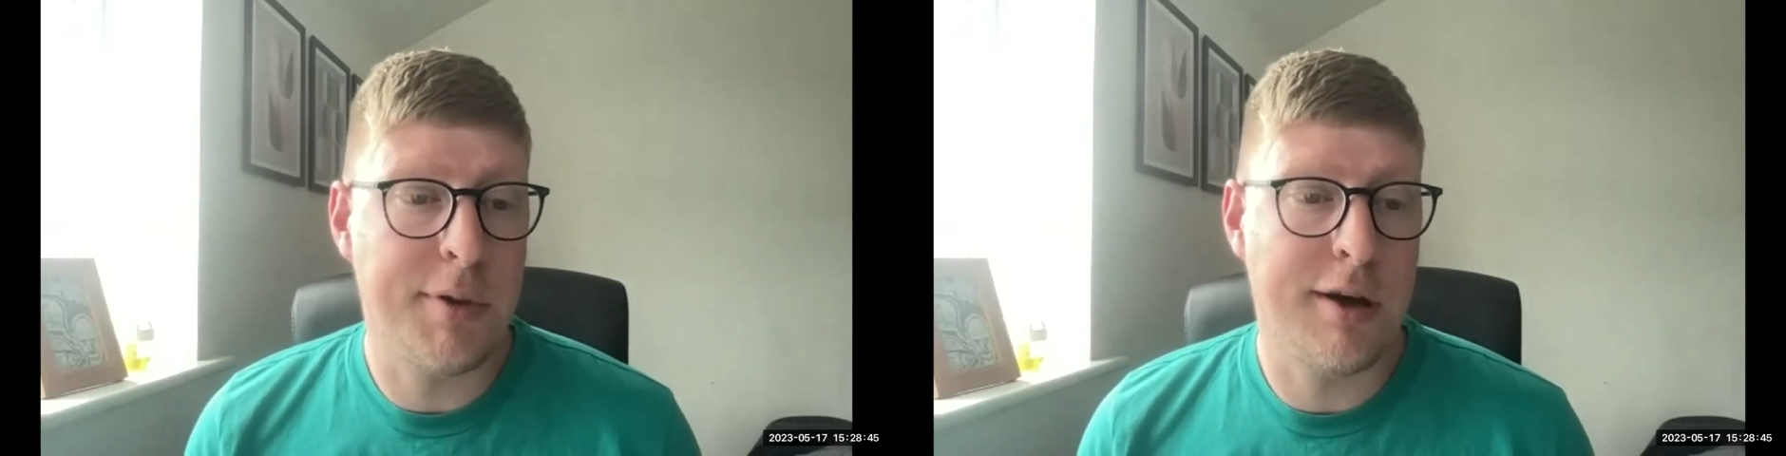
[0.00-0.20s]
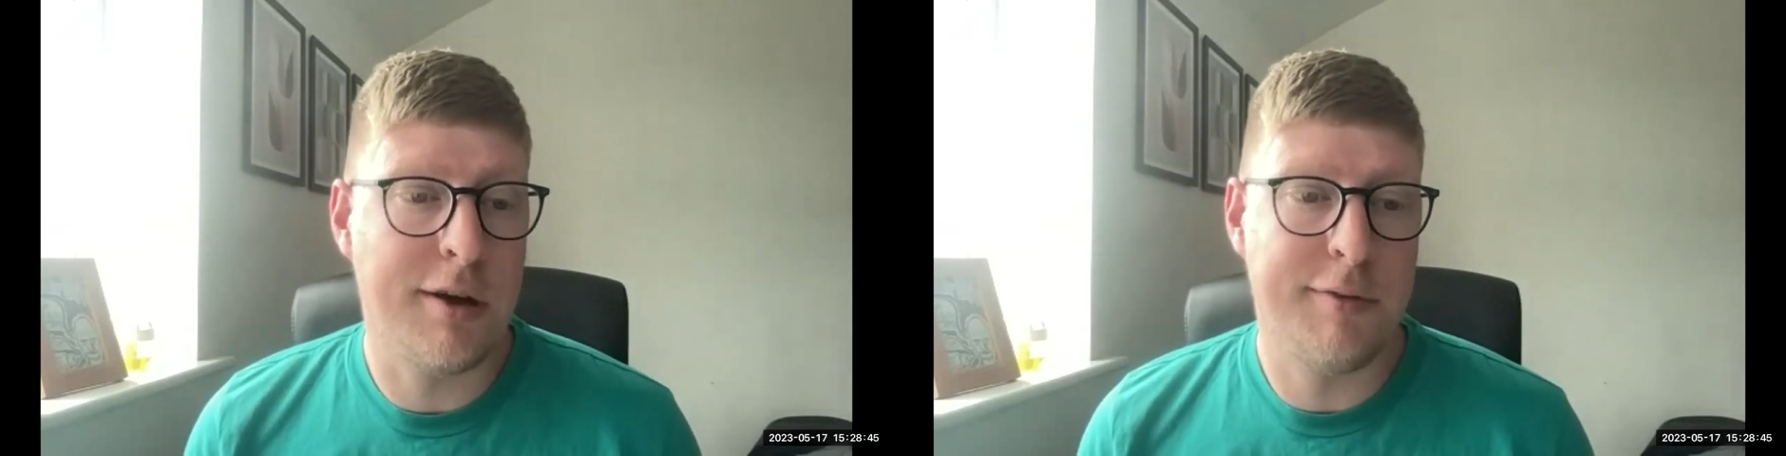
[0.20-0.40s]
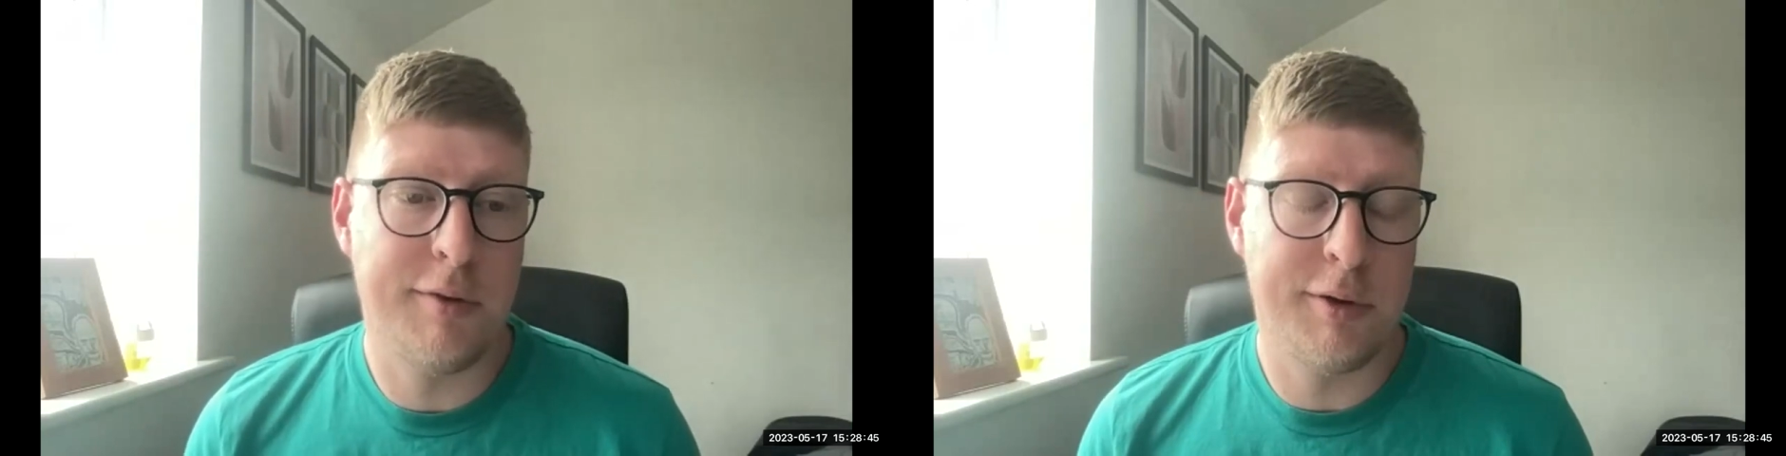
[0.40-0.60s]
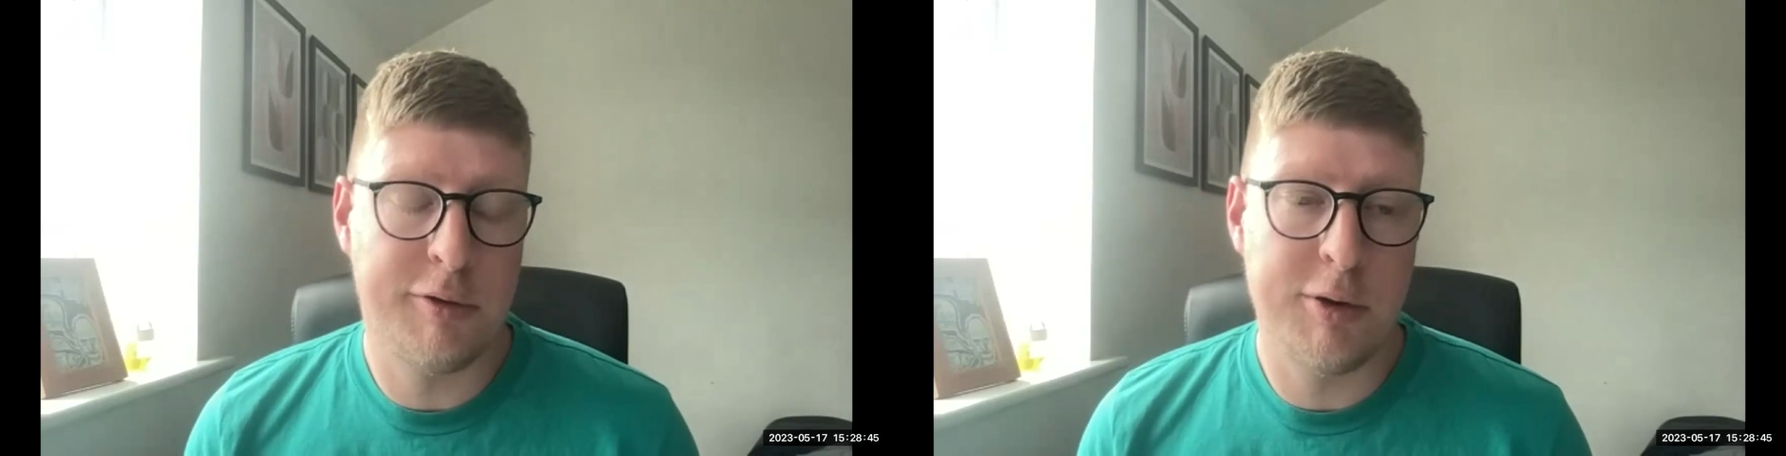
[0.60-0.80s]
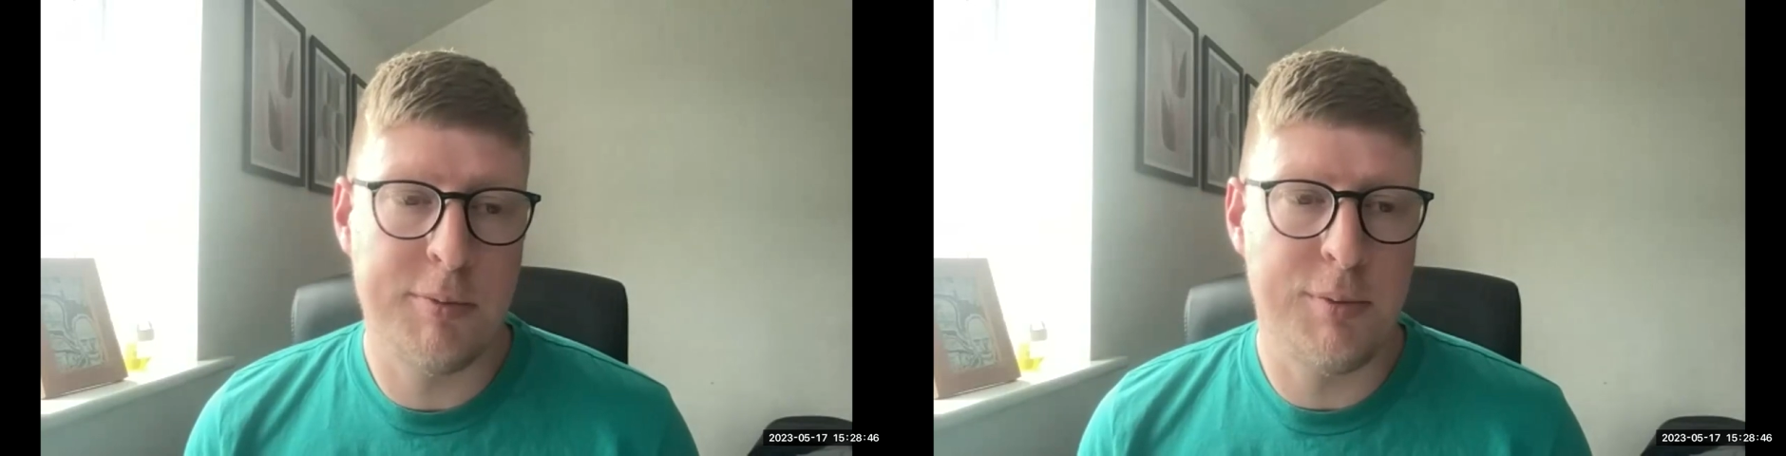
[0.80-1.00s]
part of the
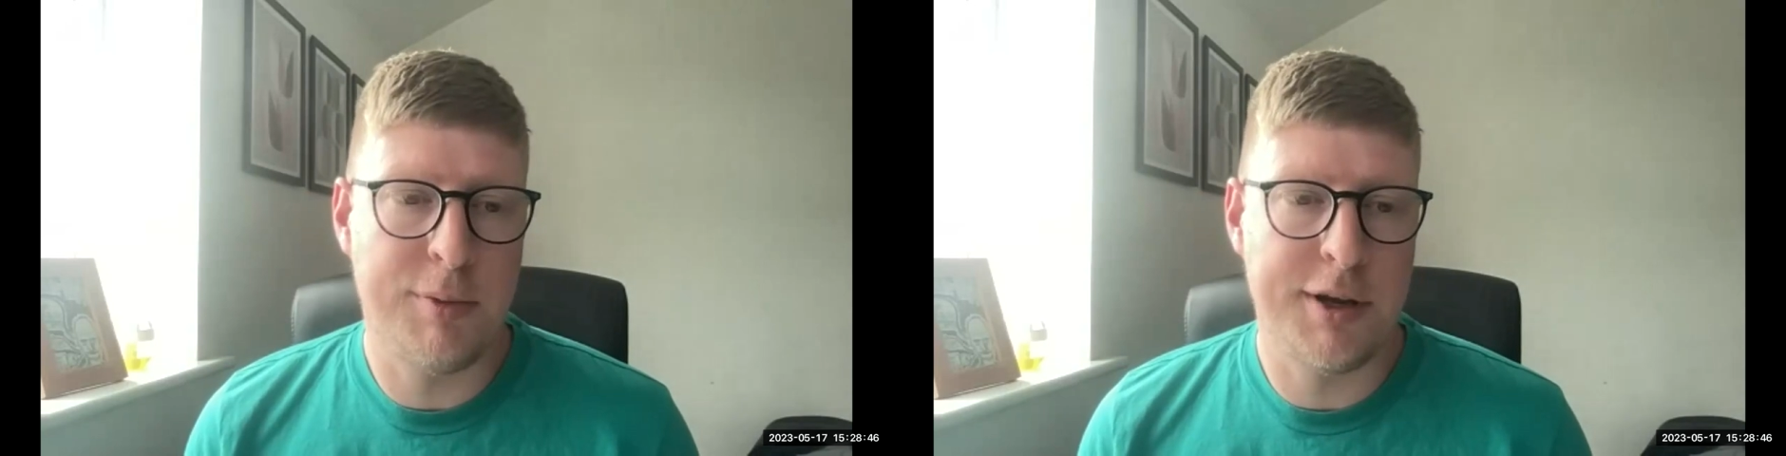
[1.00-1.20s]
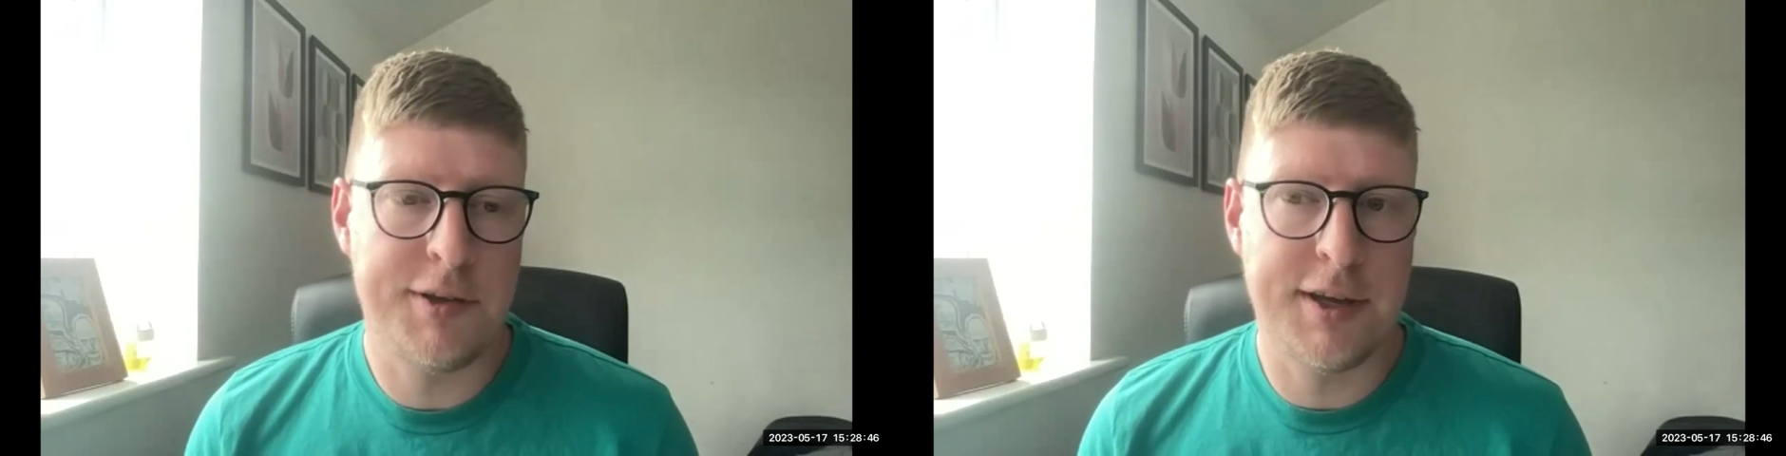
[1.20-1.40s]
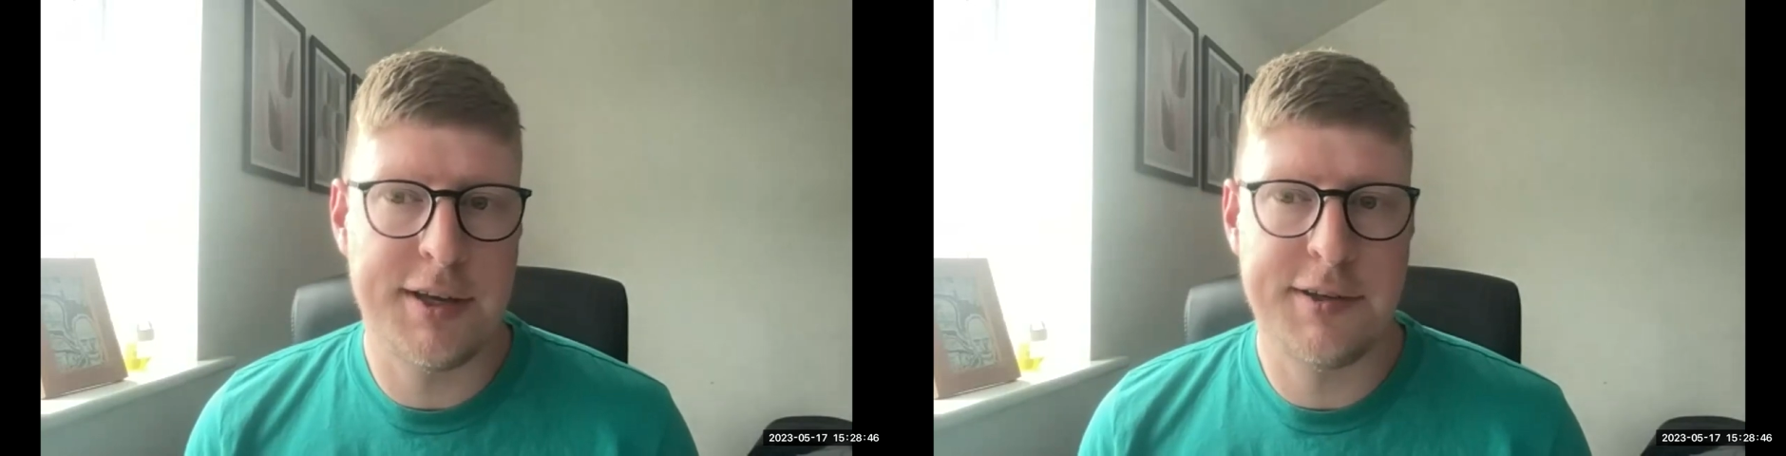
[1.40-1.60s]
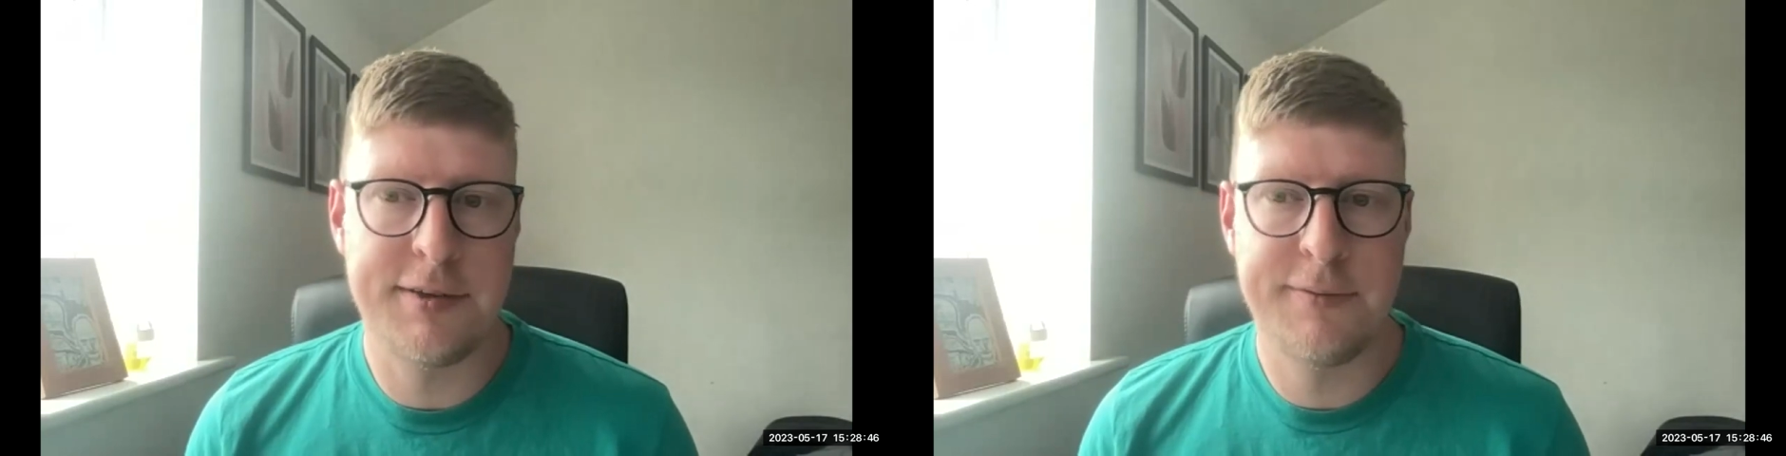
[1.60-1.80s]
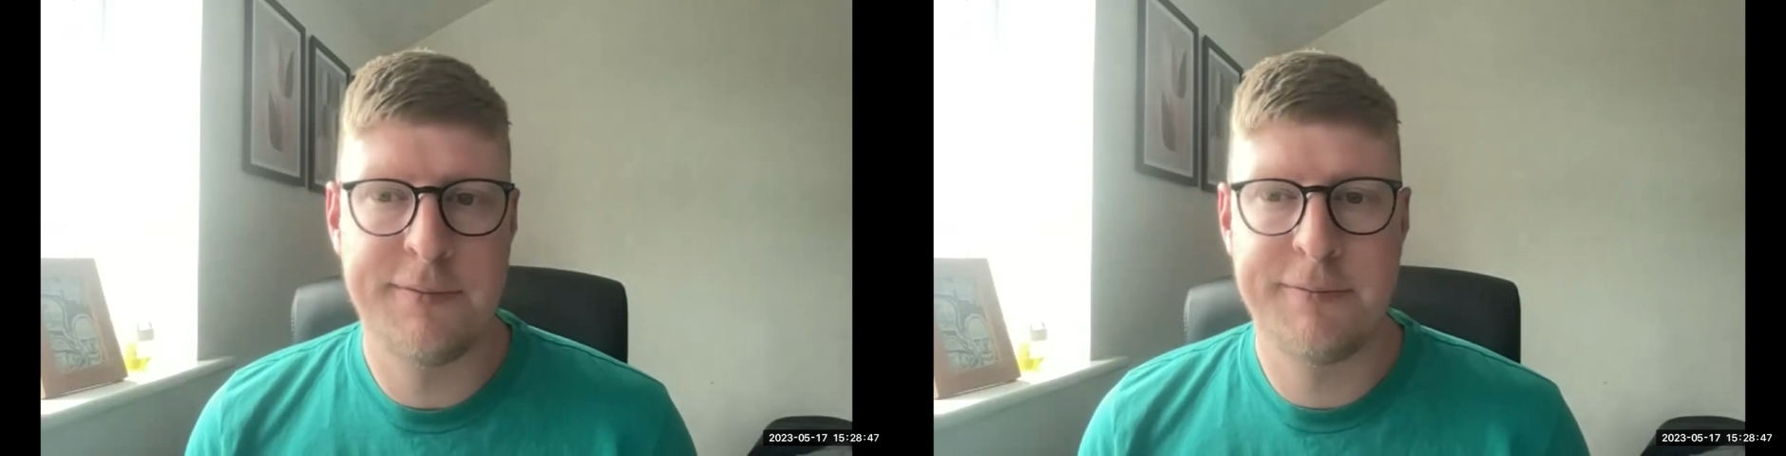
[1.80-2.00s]
recruitment
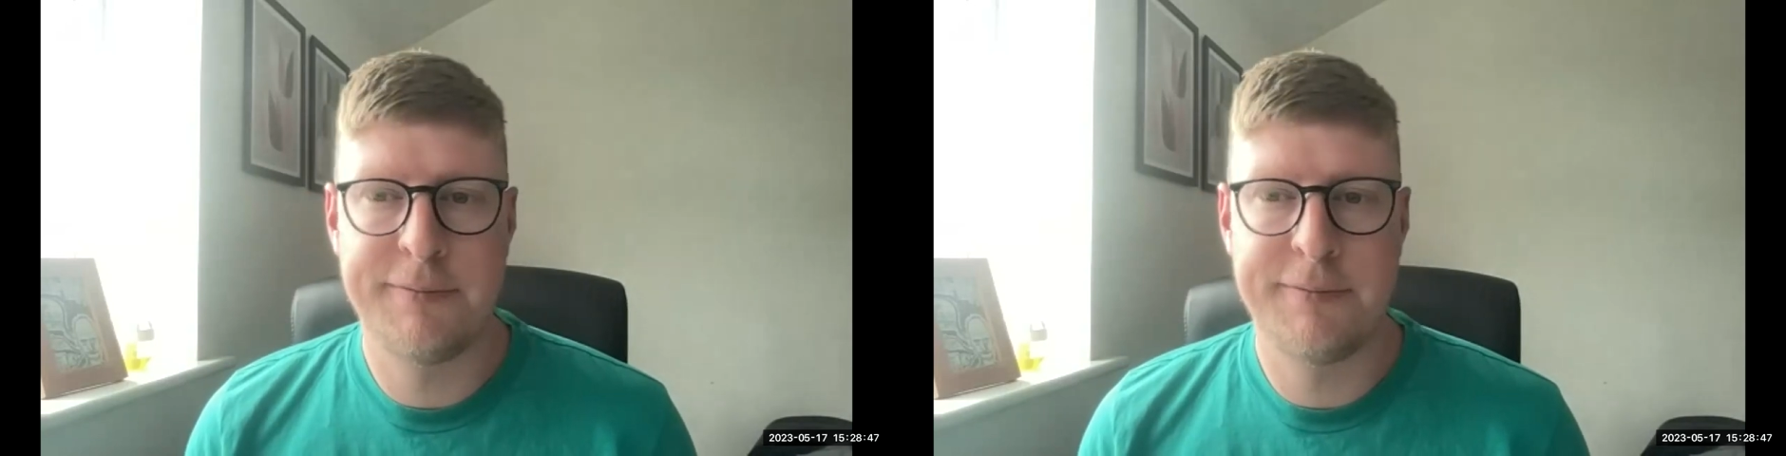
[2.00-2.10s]
process?